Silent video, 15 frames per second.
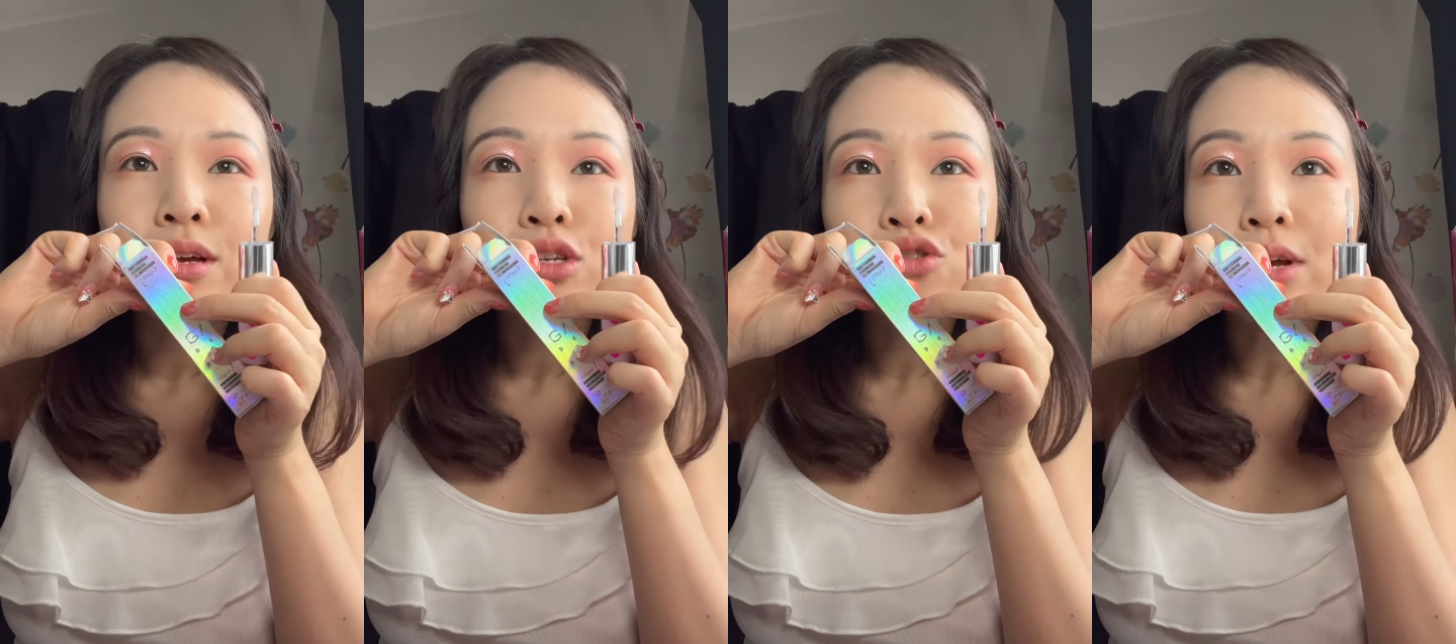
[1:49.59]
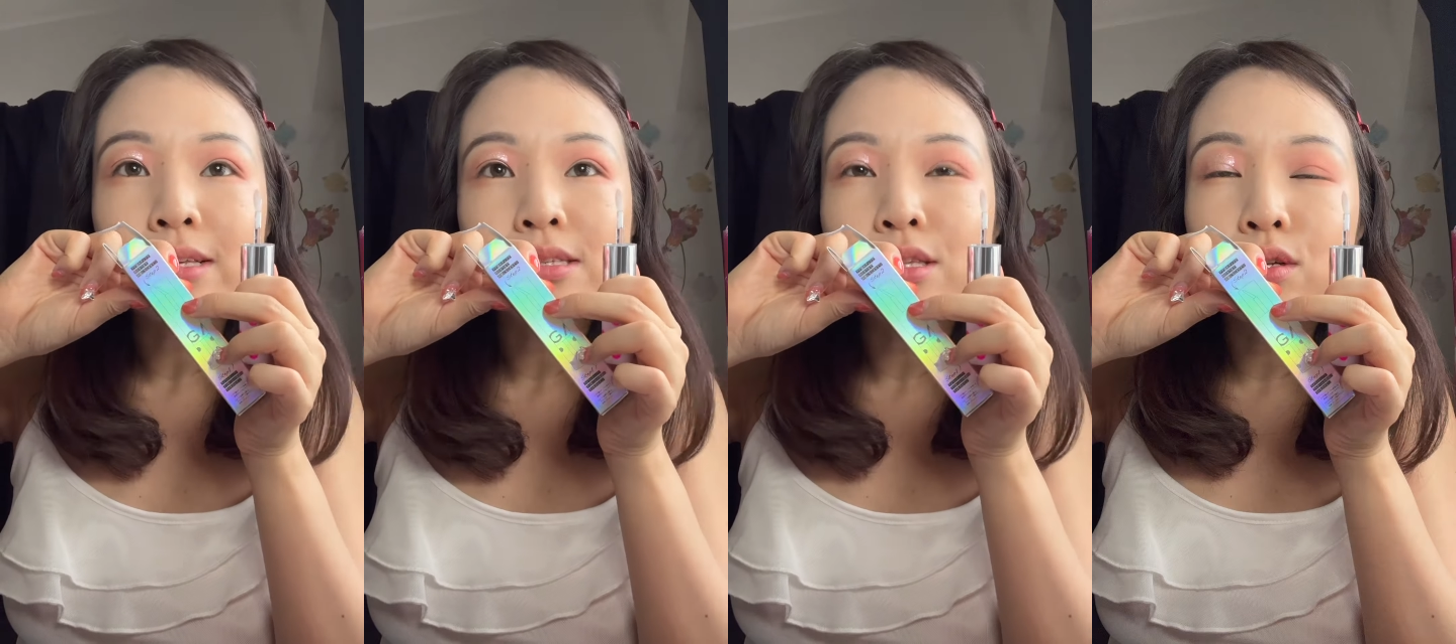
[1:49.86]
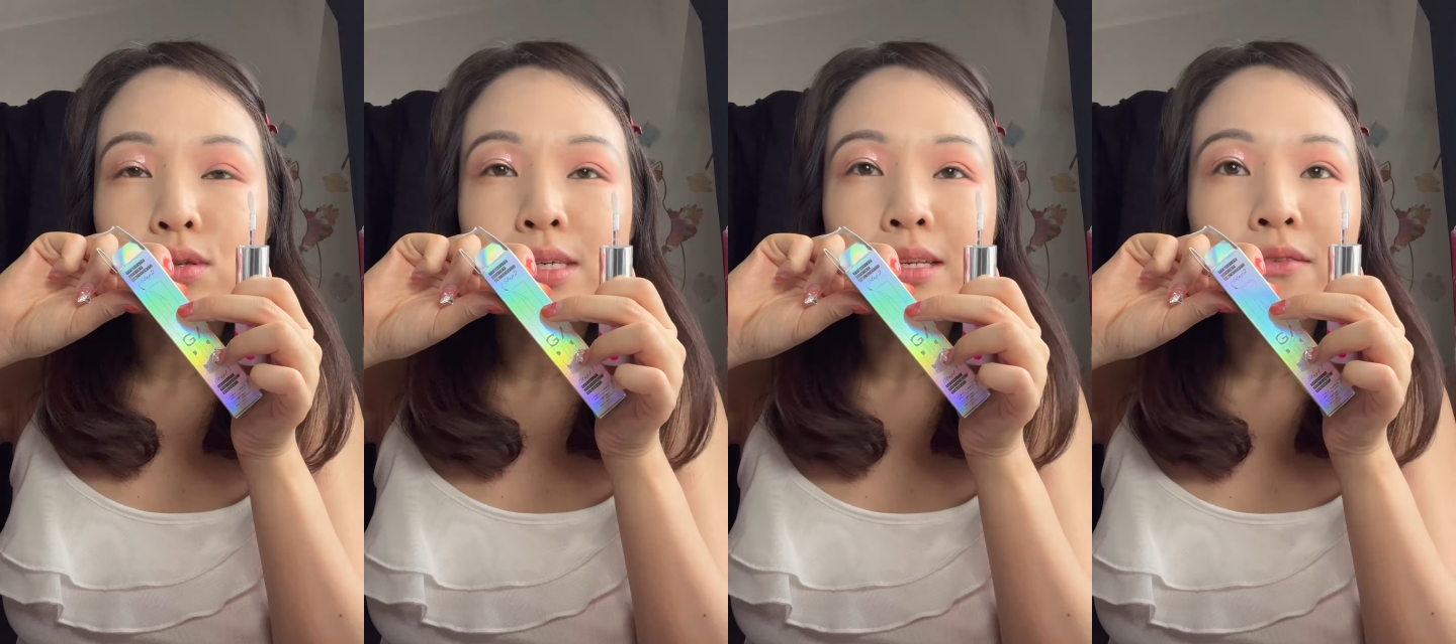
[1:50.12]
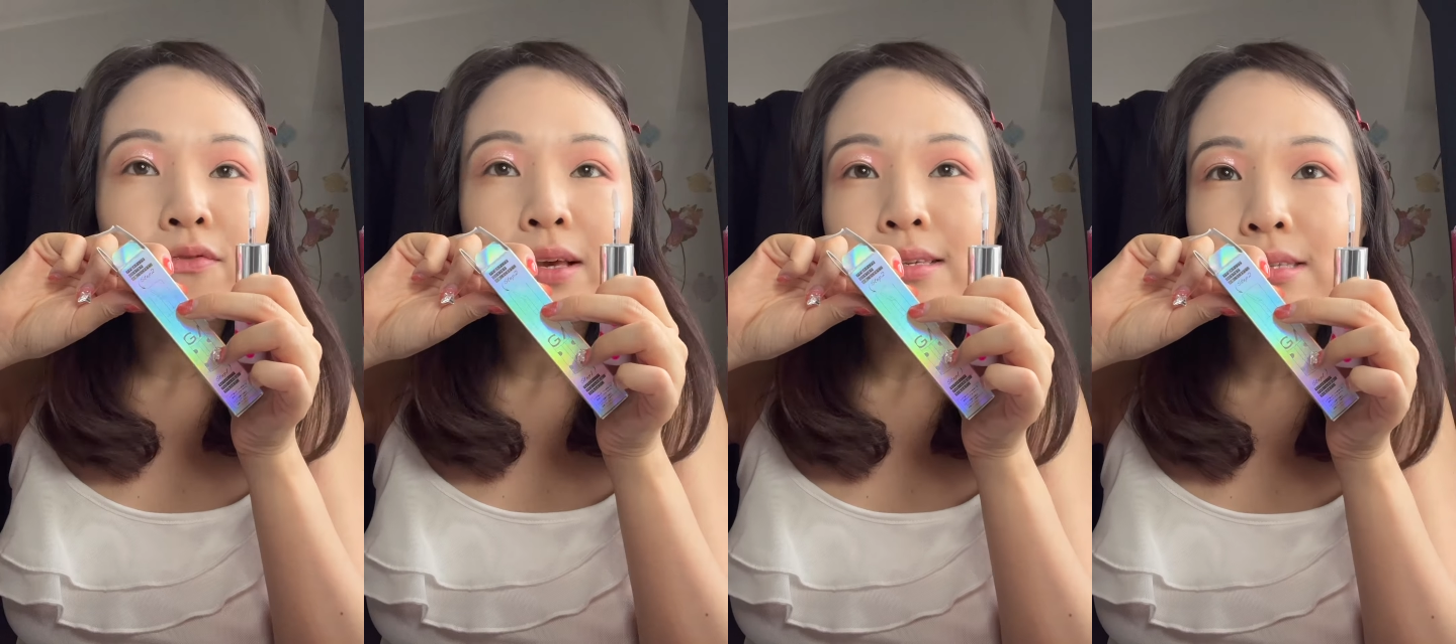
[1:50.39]

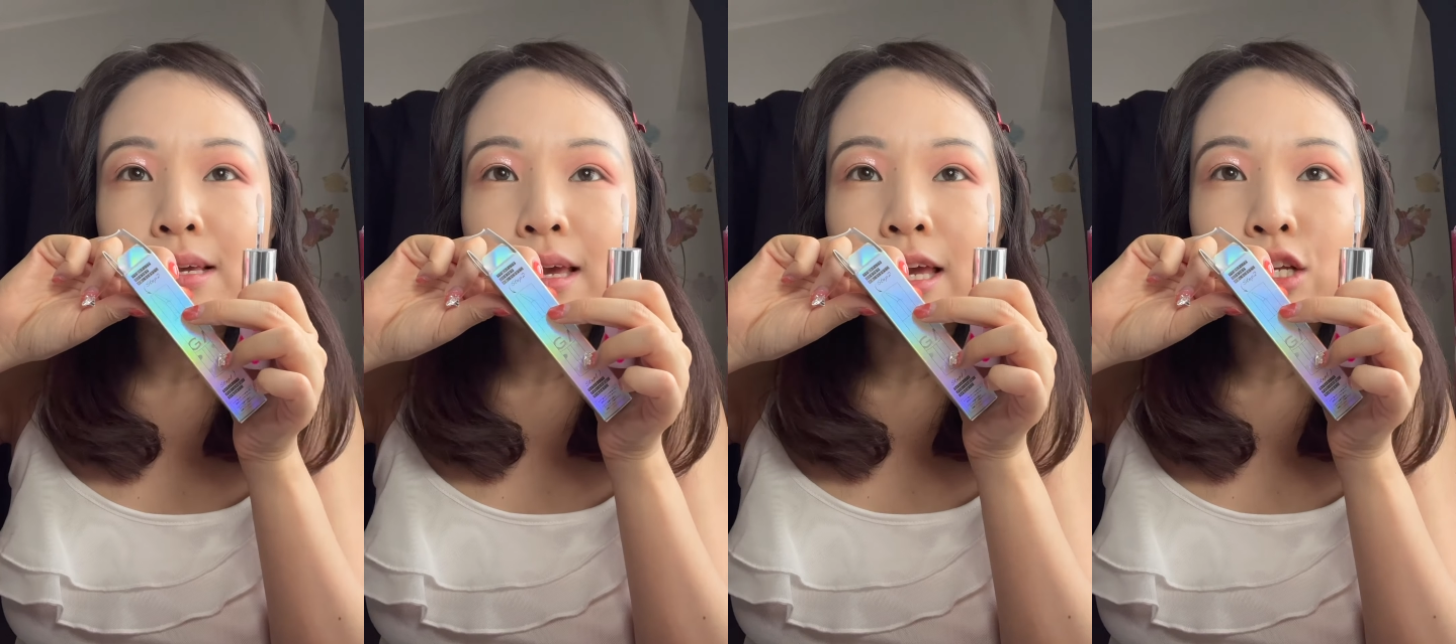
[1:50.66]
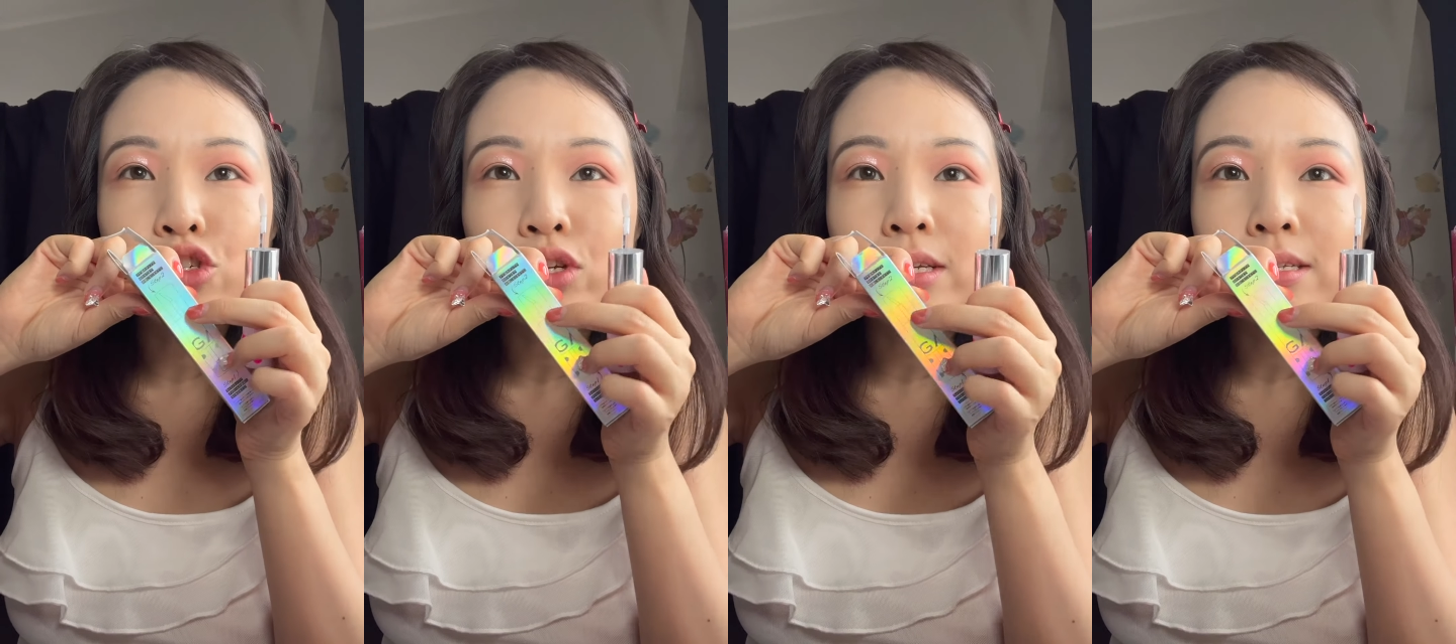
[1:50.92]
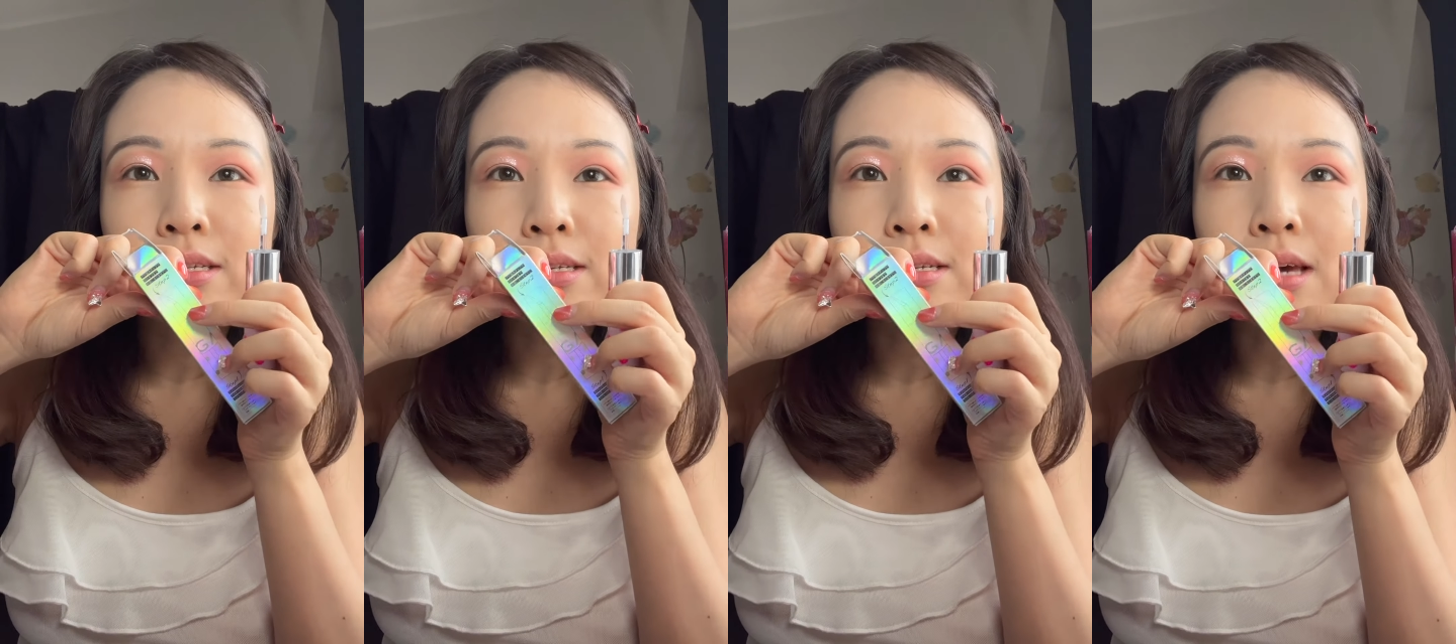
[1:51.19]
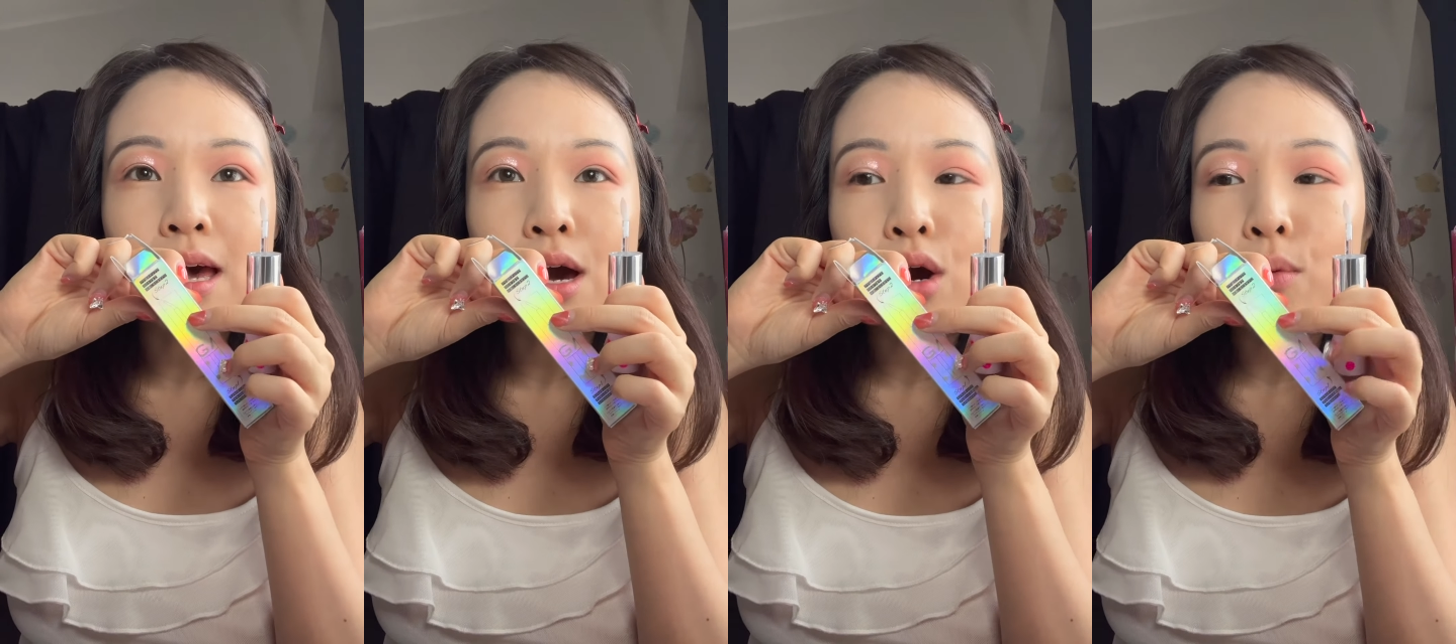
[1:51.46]
translucent fixing agent to
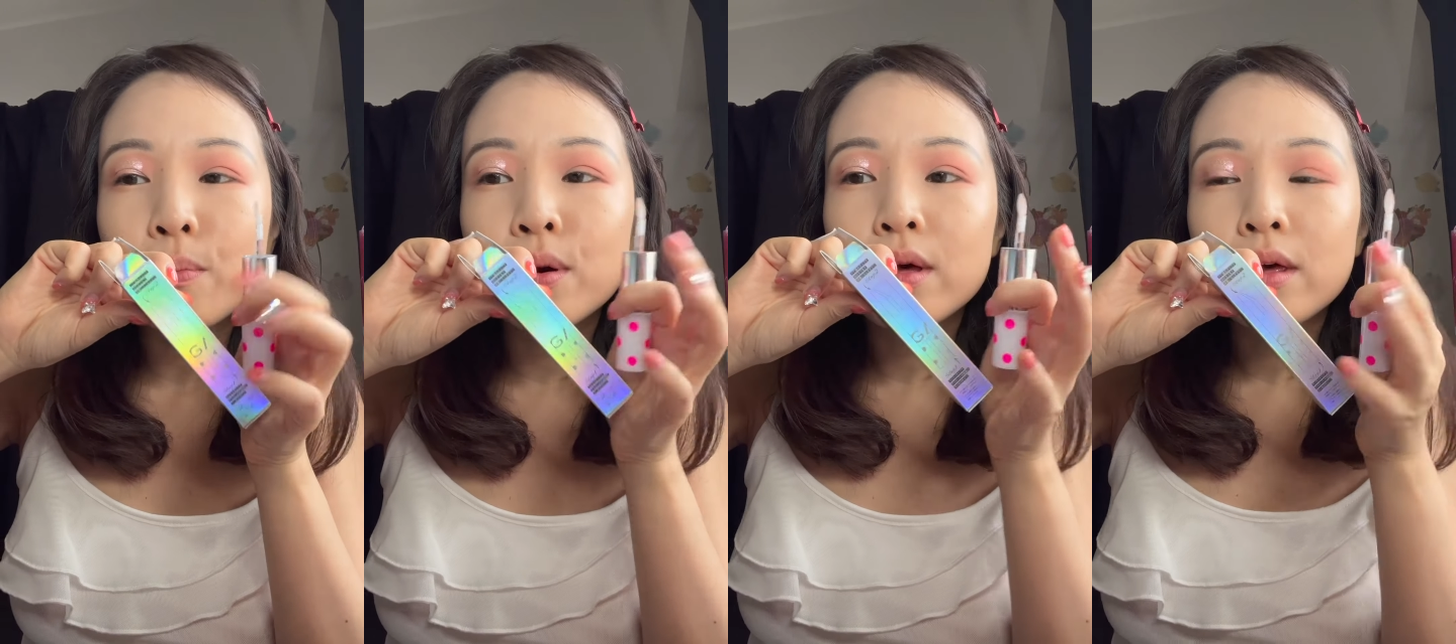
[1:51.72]
help